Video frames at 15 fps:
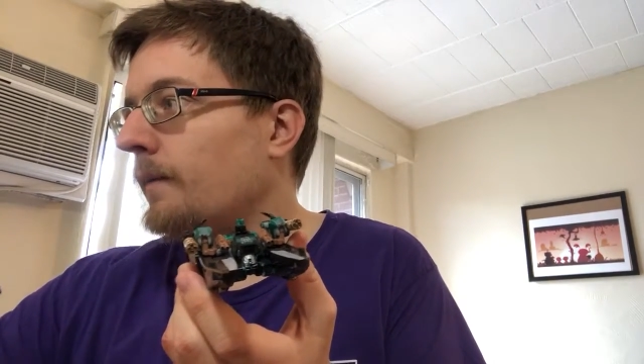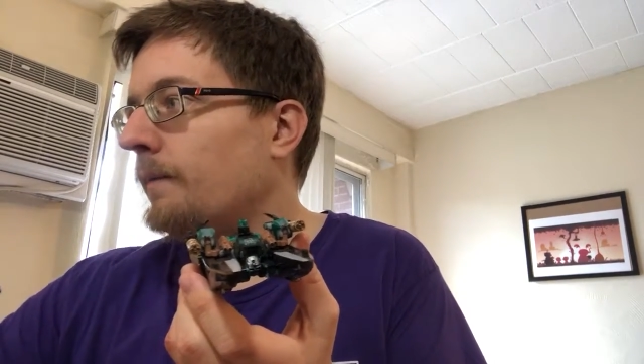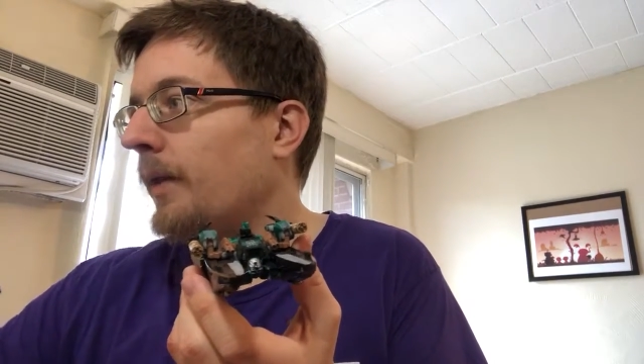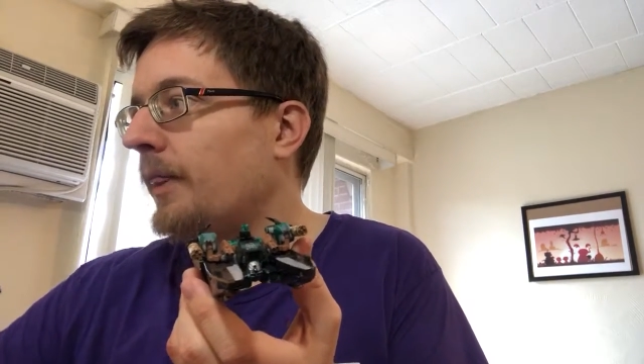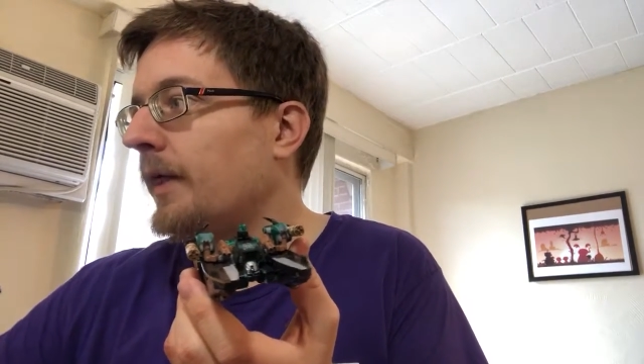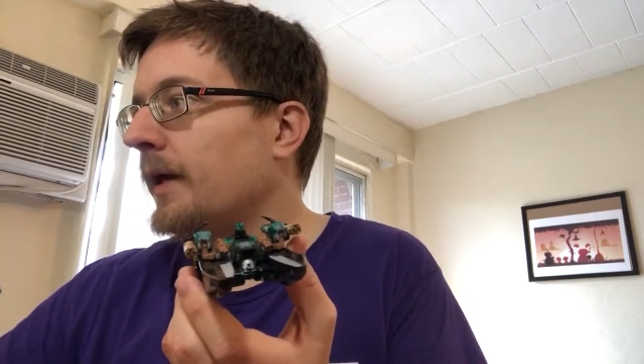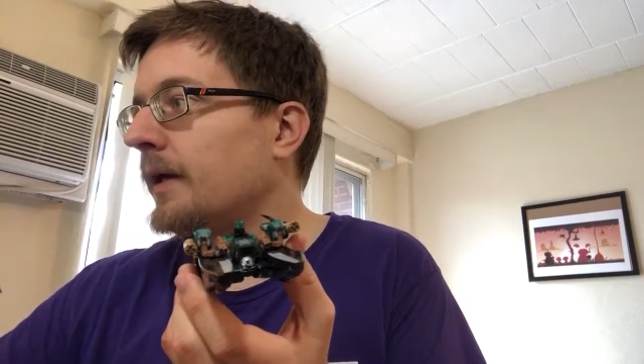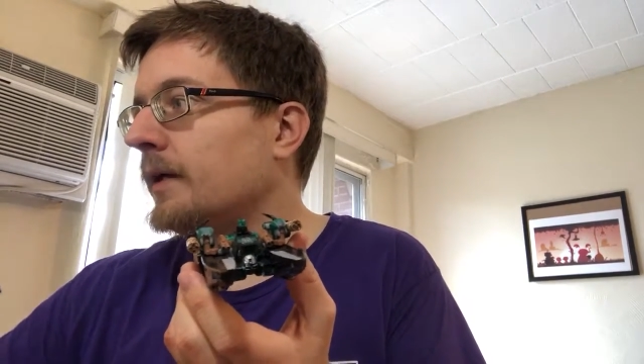
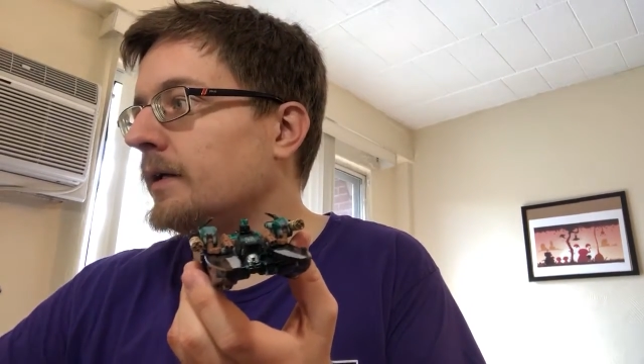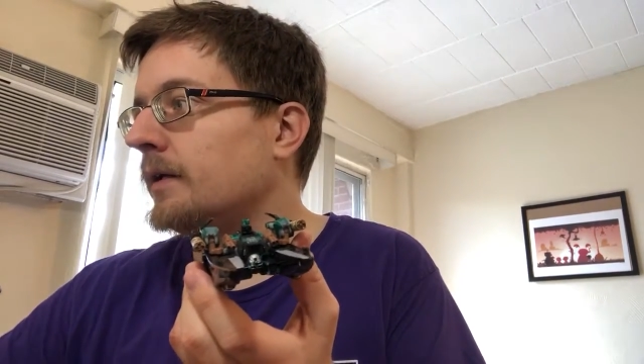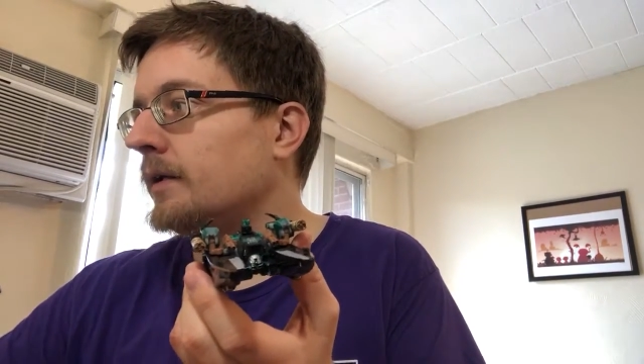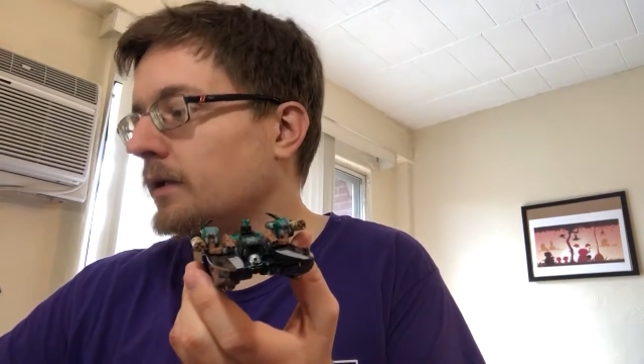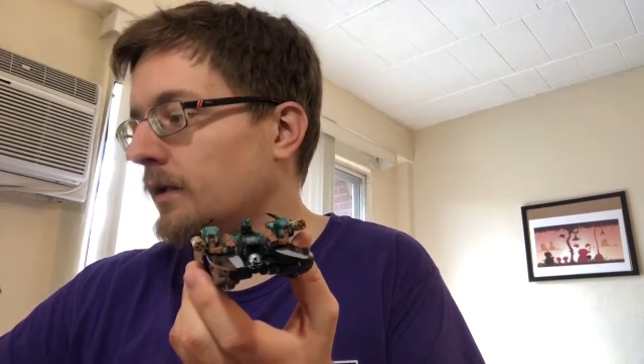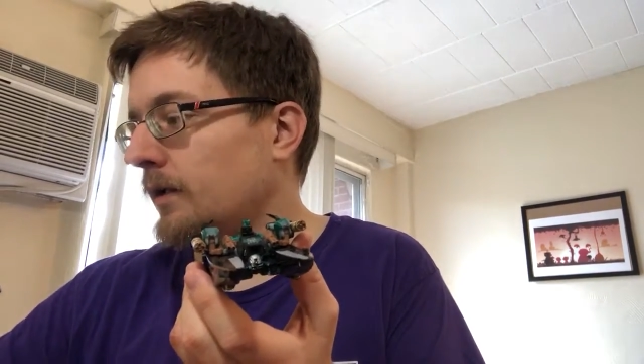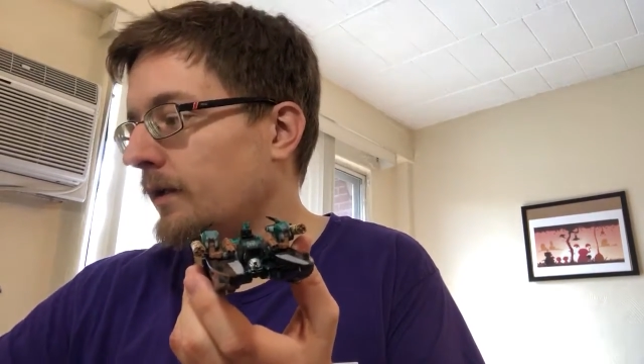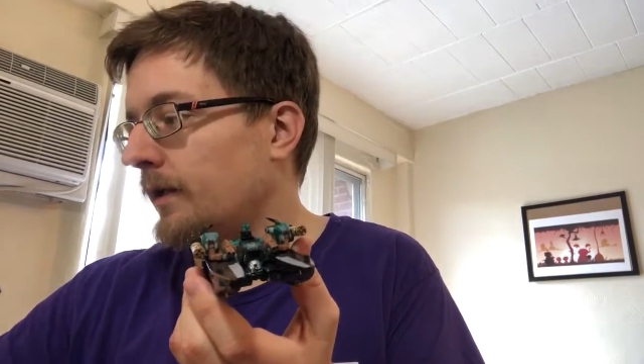But then,
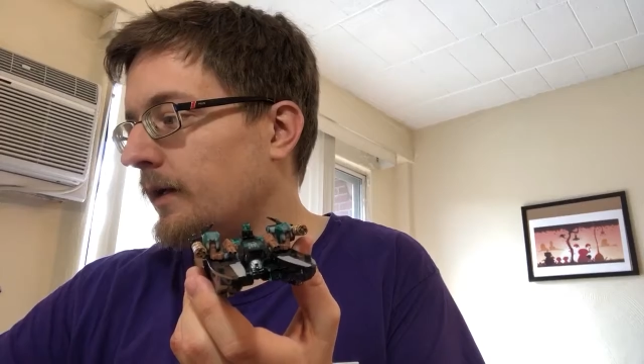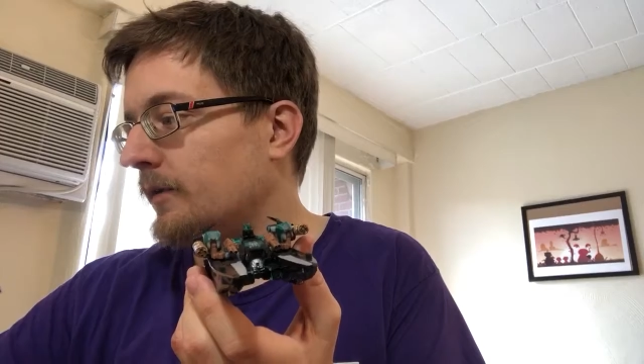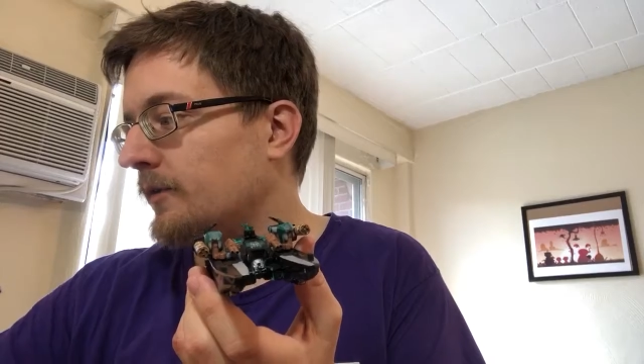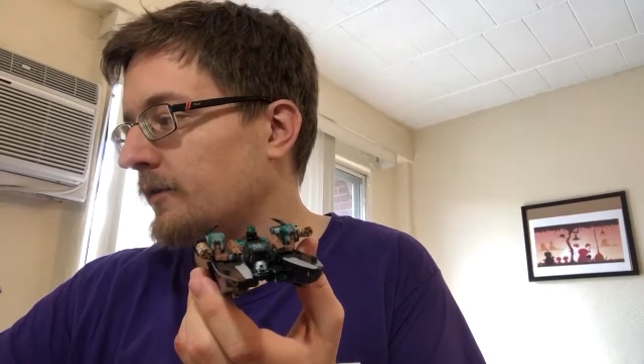that